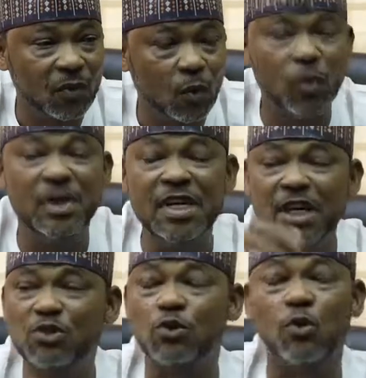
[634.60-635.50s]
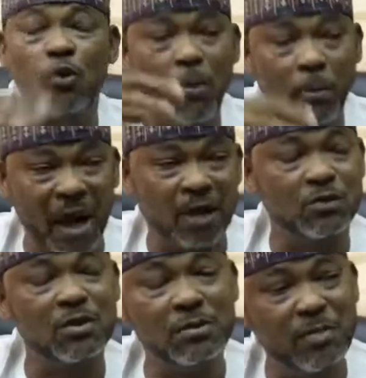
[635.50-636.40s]
We need to go back
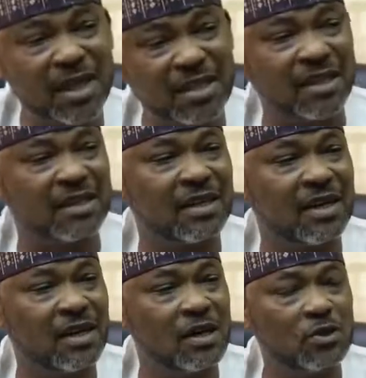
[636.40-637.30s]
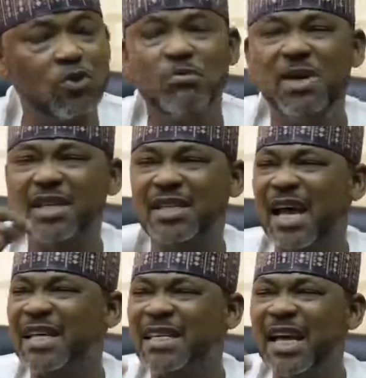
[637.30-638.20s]
to the basics. So Minister
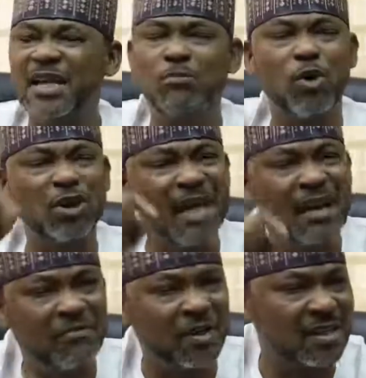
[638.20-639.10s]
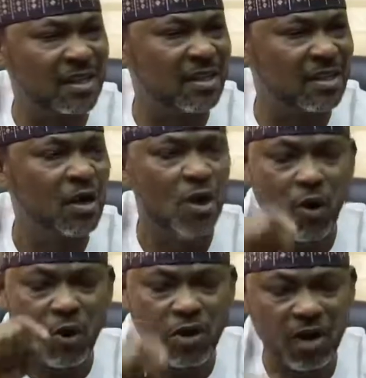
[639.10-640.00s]
is laying much emphasis
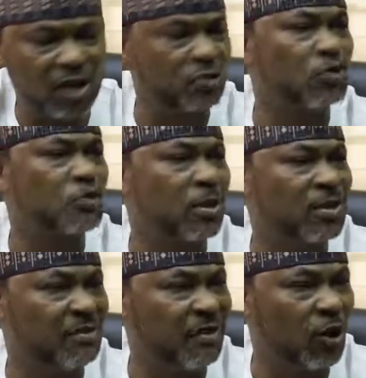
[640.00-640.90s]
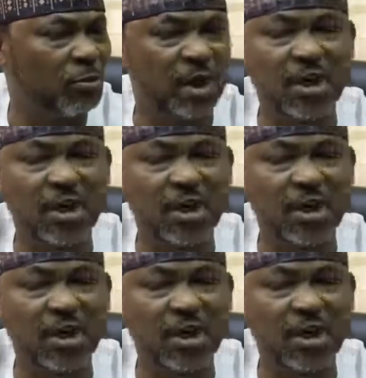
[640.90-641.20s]
on grassroots sports development.